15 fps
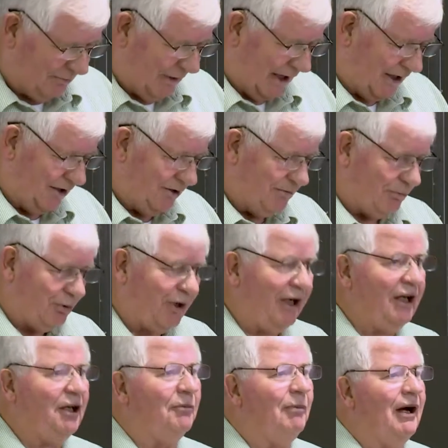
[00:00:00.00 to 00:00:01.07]
about it and
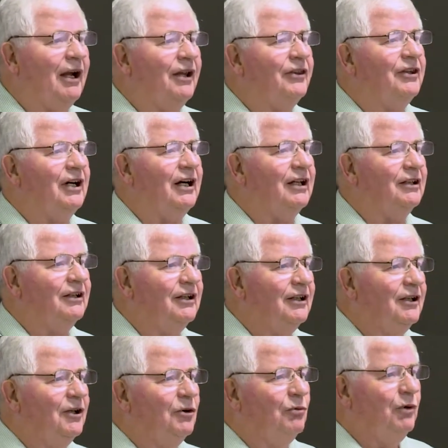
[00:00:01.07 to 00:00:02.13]
praying about it, thought,
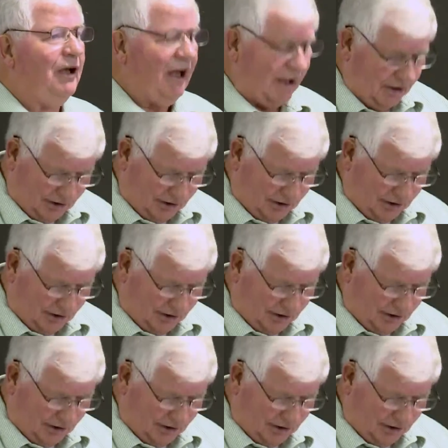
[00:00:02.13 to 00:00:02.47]
we ought